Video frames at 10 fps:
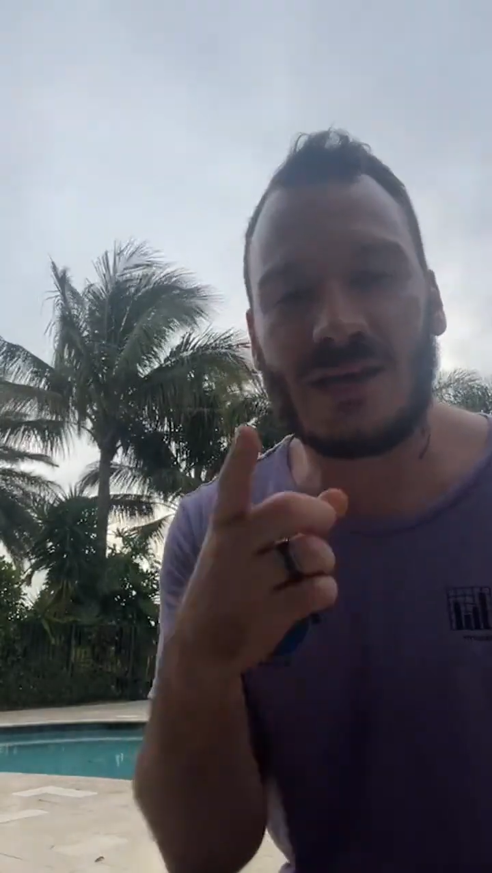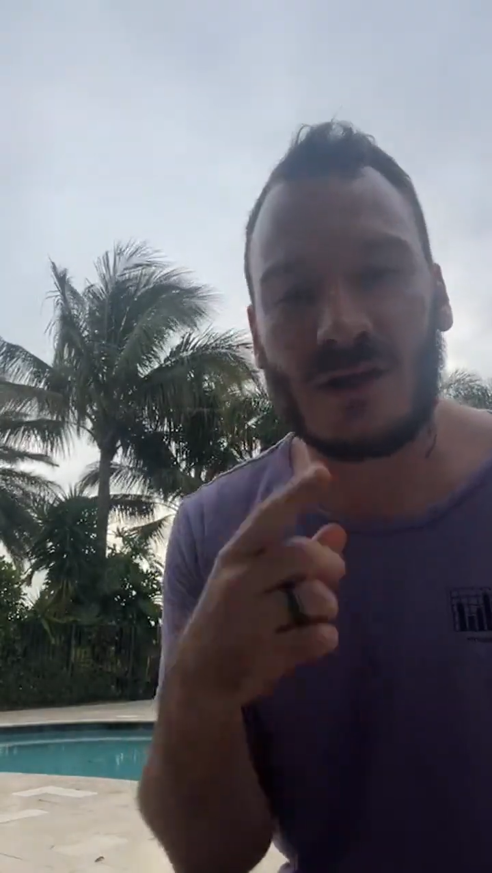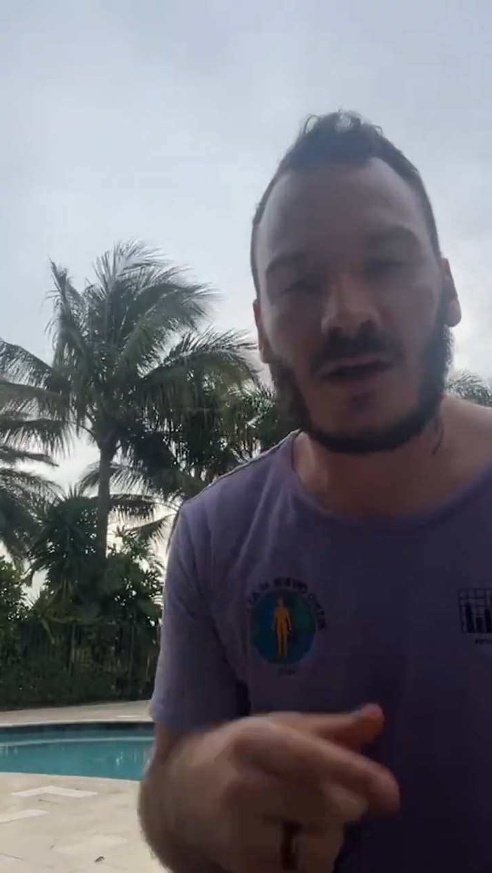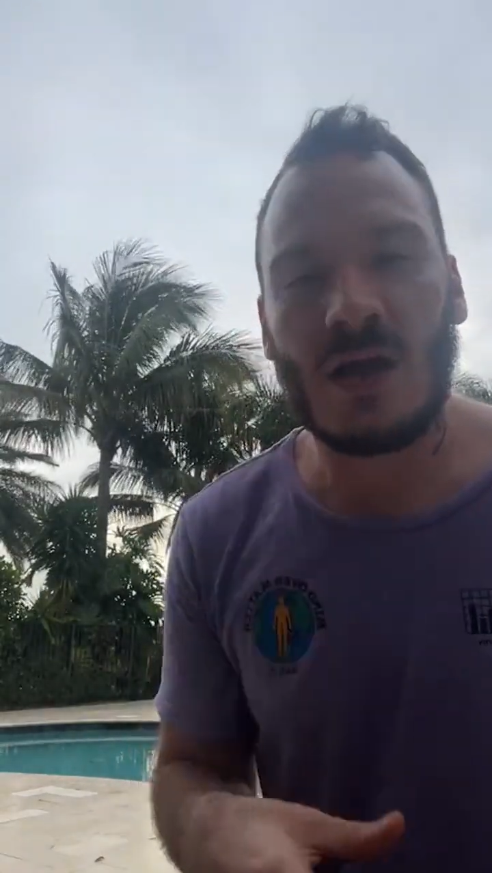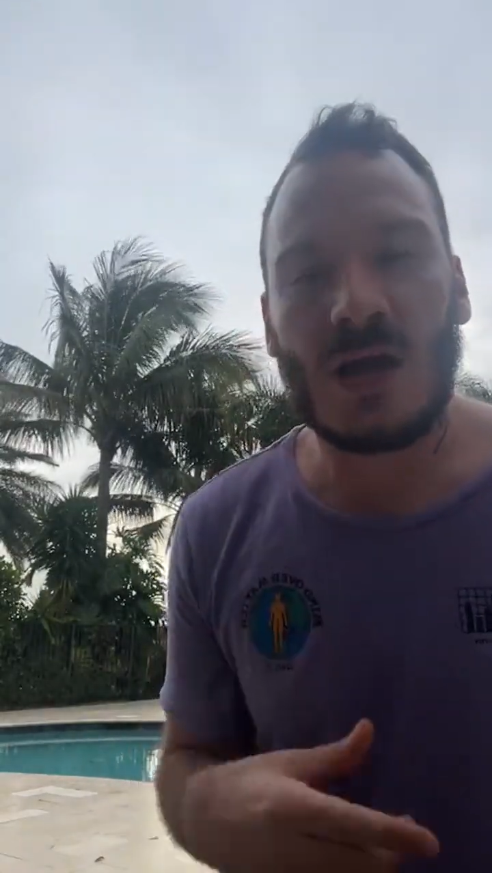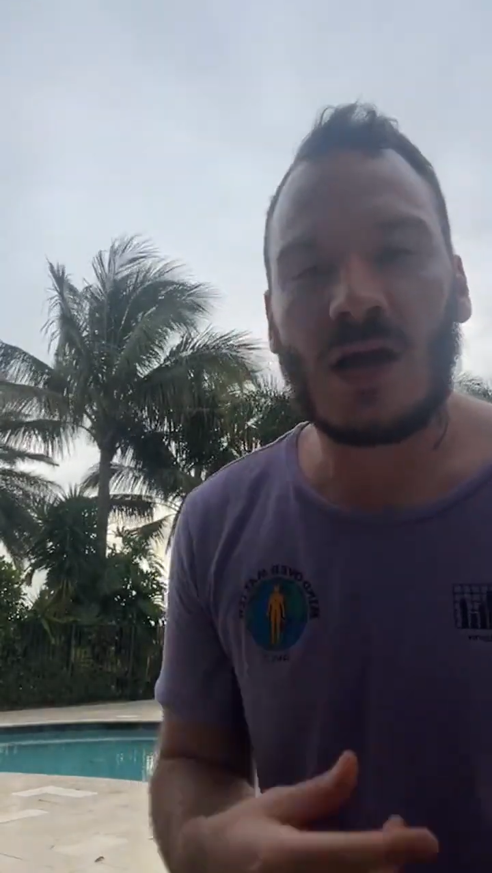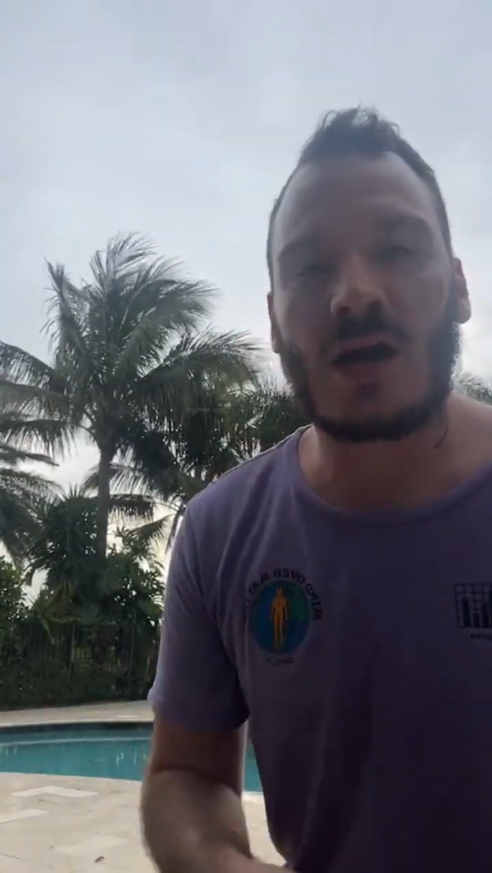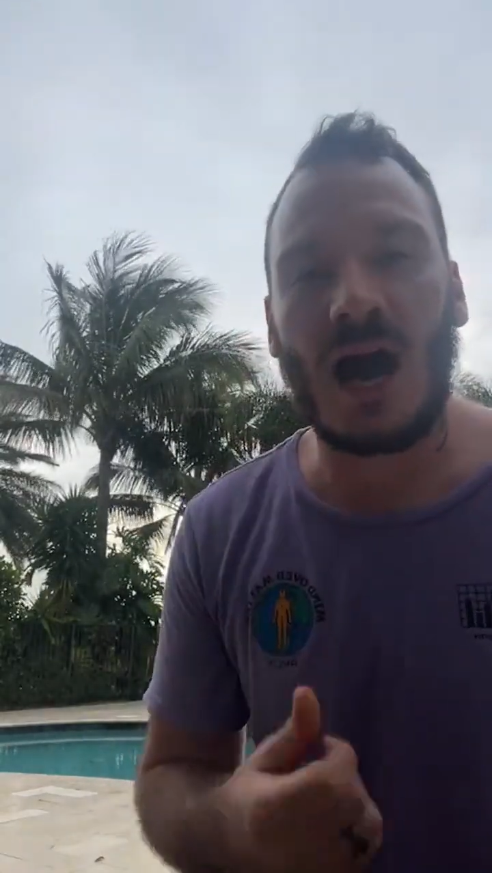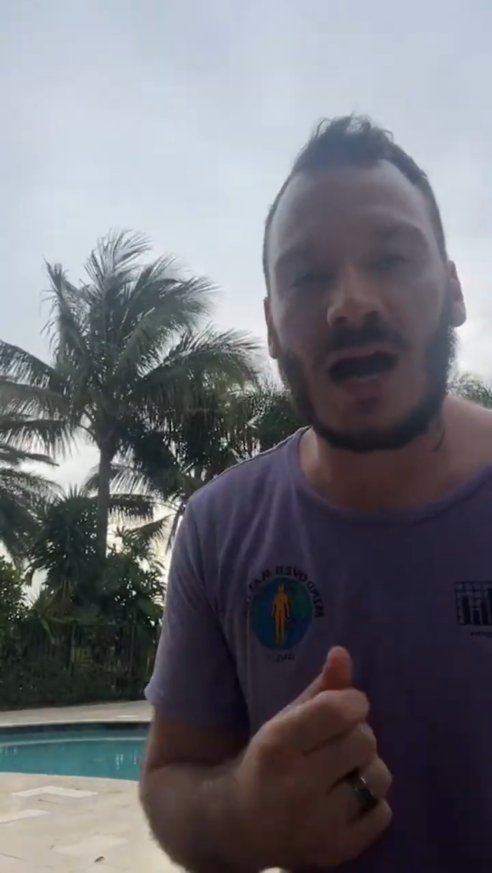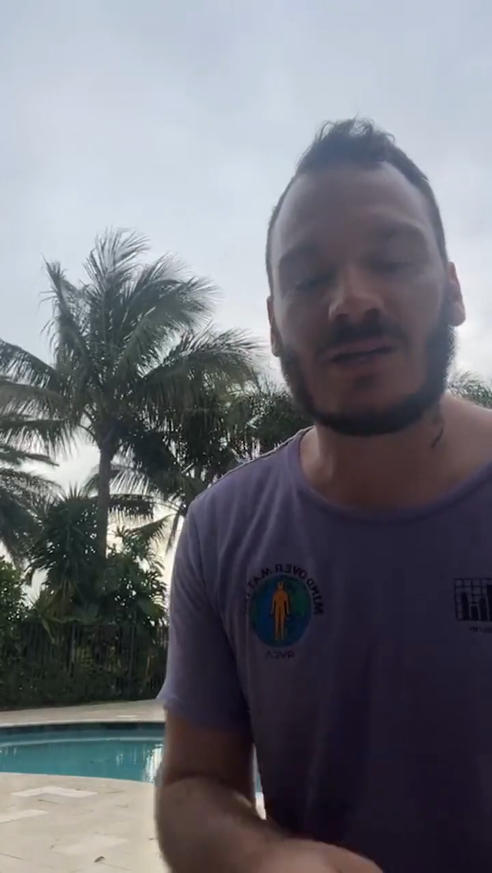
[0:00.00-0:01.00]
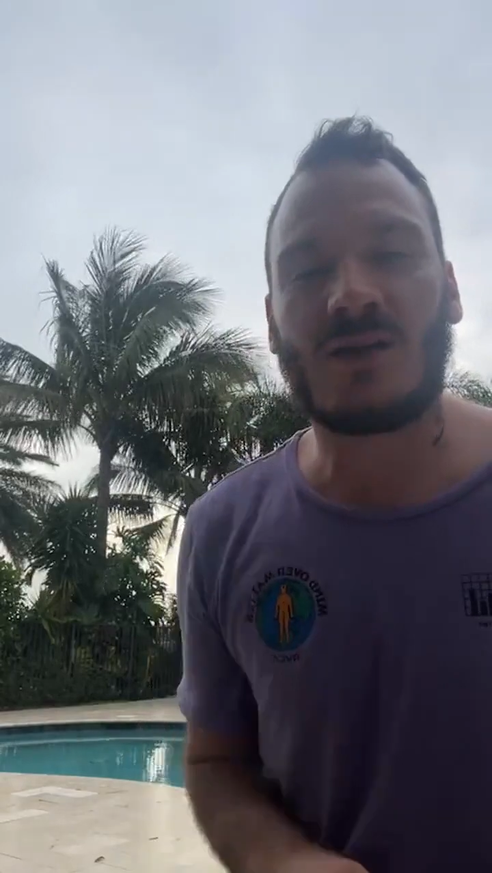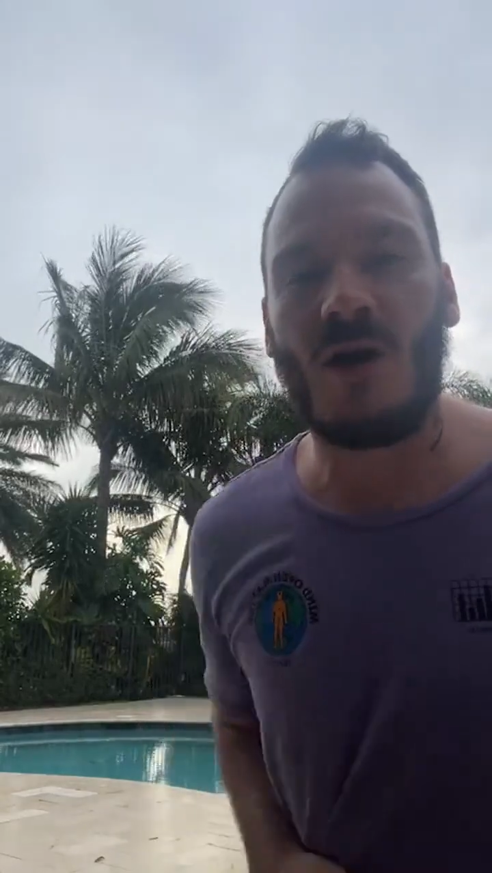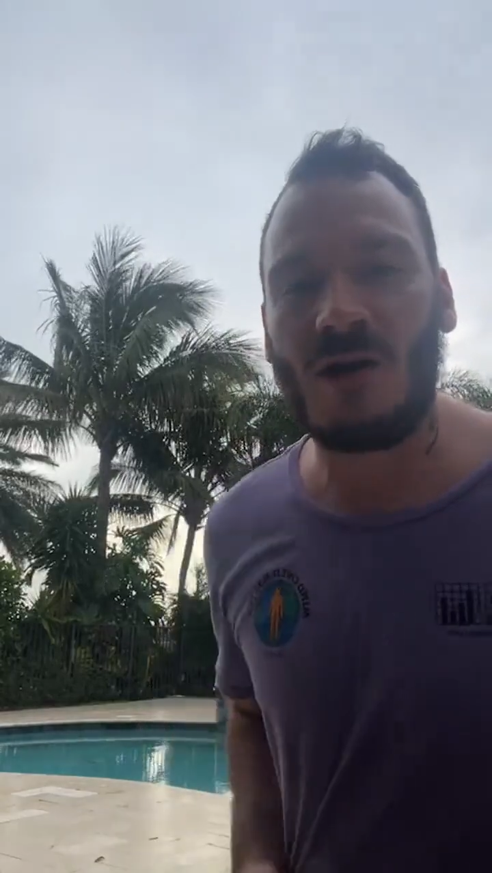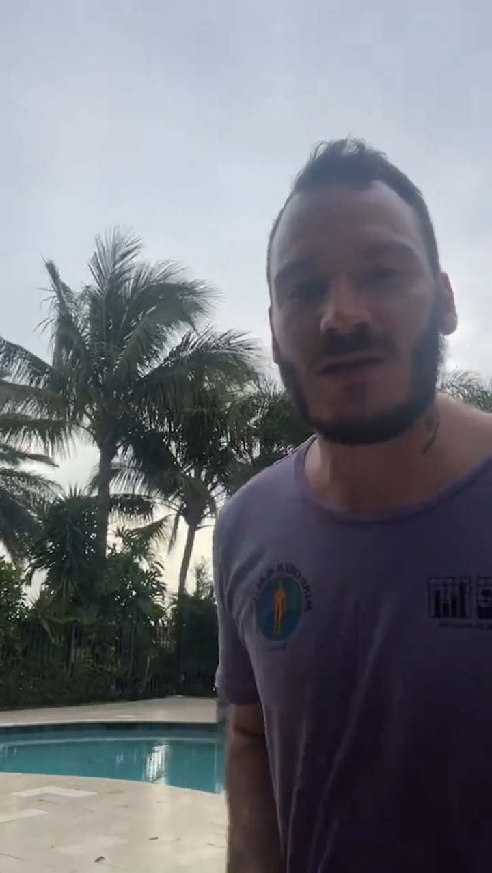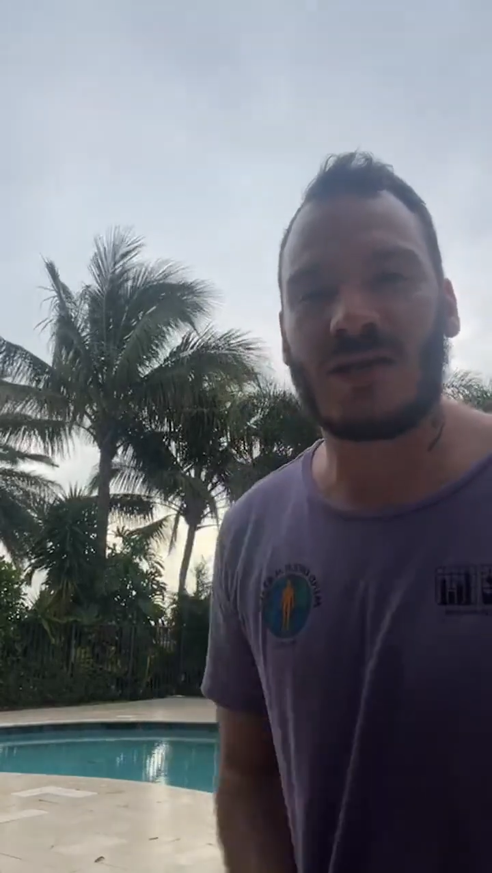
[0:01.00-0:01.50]
in your God
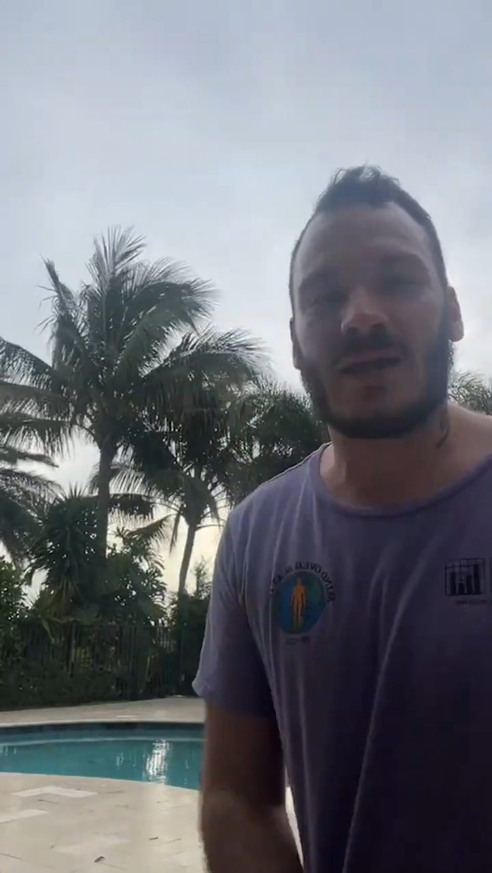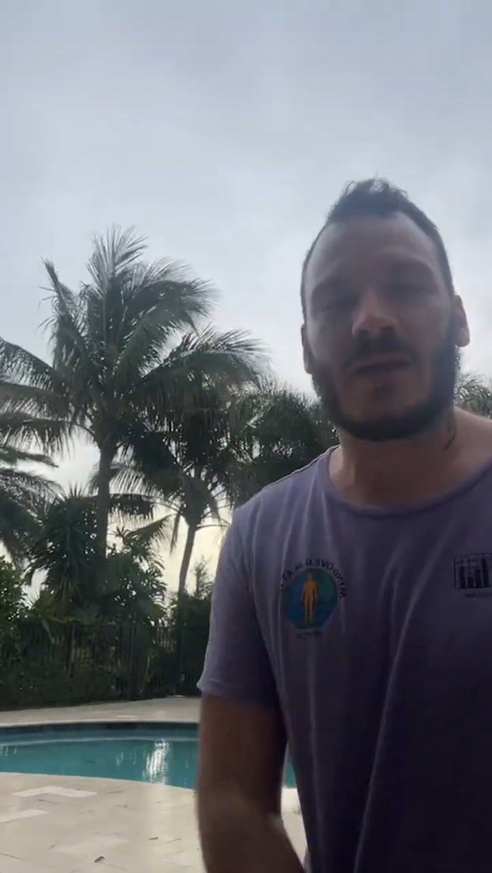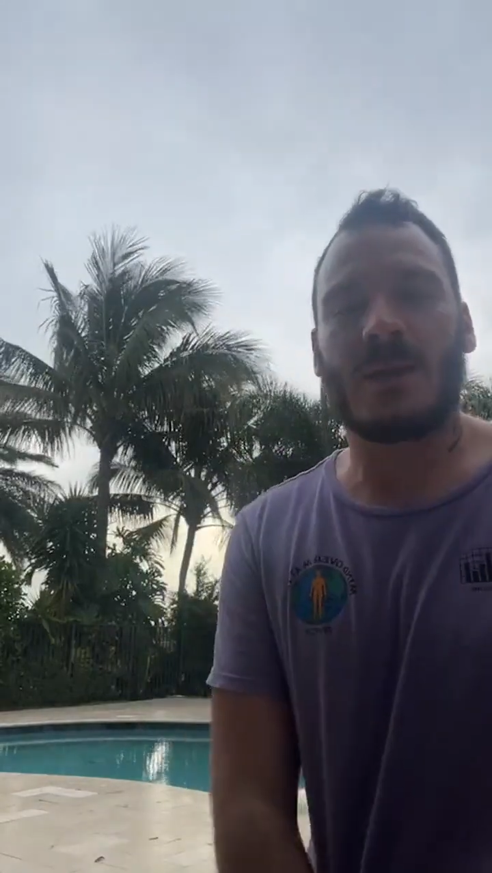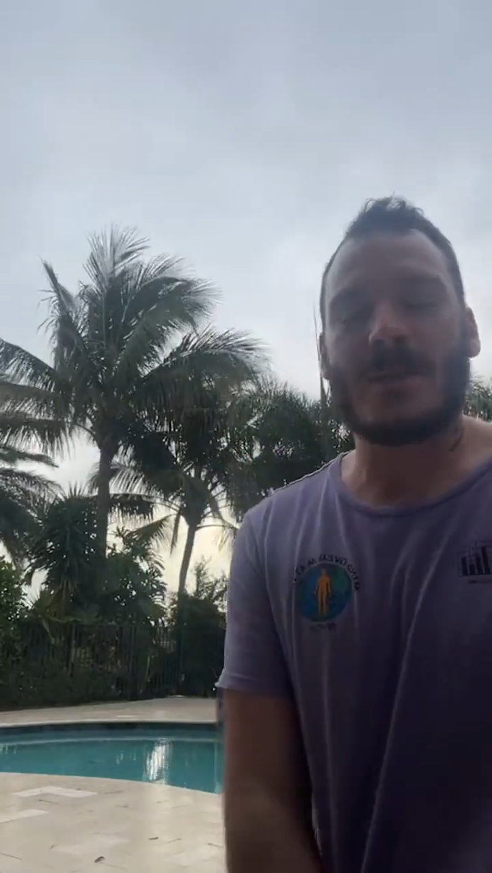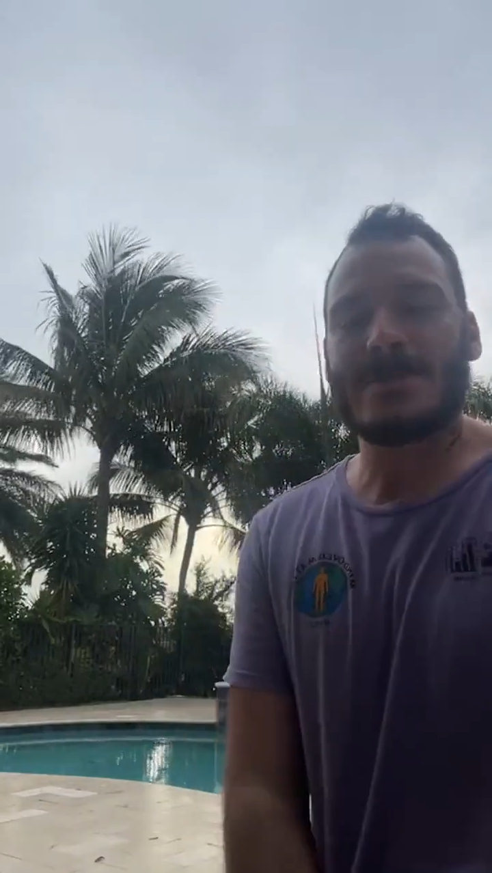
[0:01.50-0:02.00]
calling,